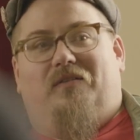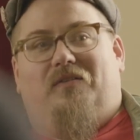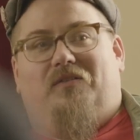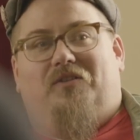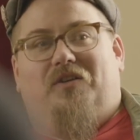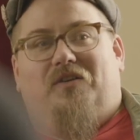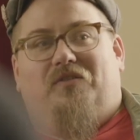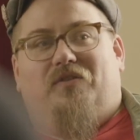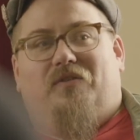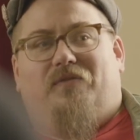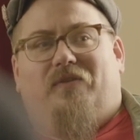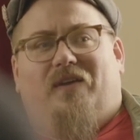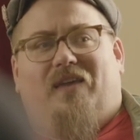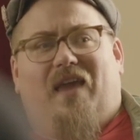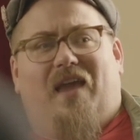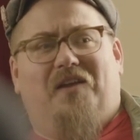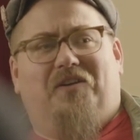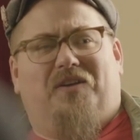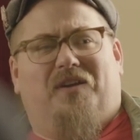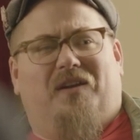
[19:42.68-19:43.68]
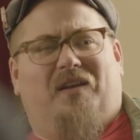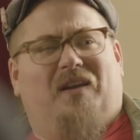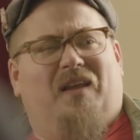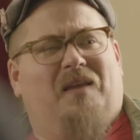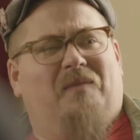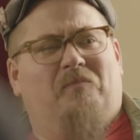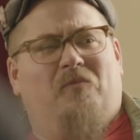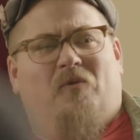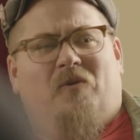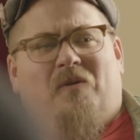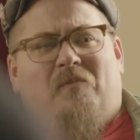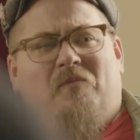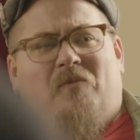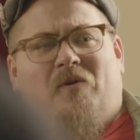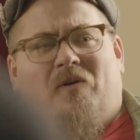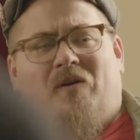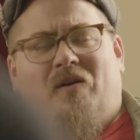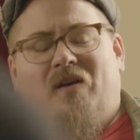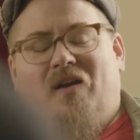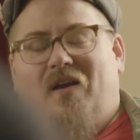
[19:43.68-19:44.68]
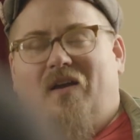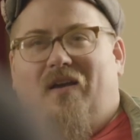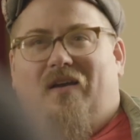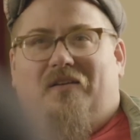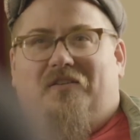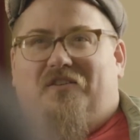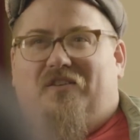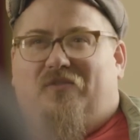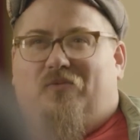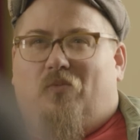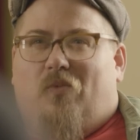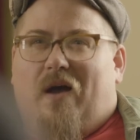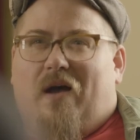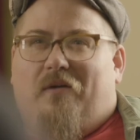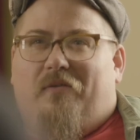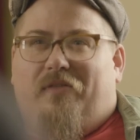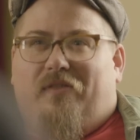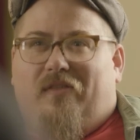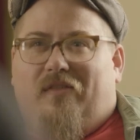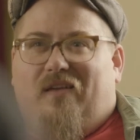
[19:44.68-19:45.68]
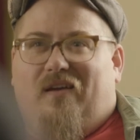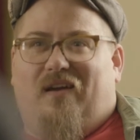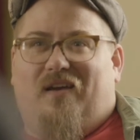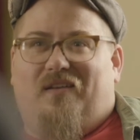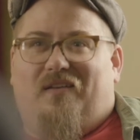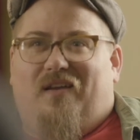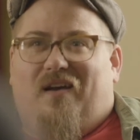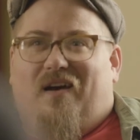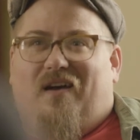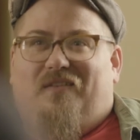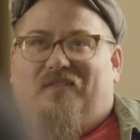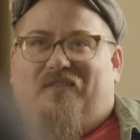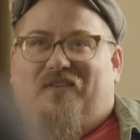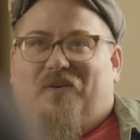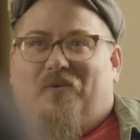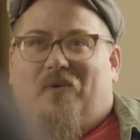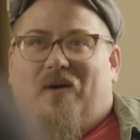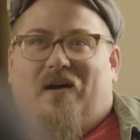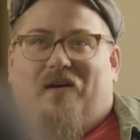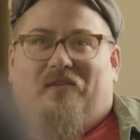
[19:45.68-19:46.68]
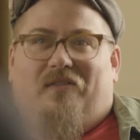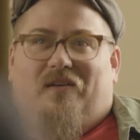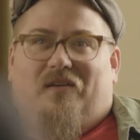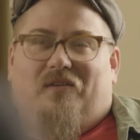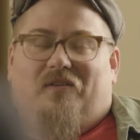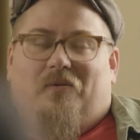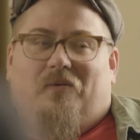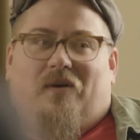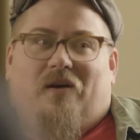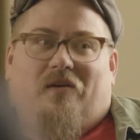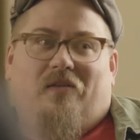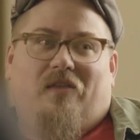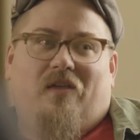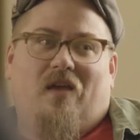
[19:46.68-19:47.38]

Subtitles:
gentrification and more just wealth unto wealth unto wealth.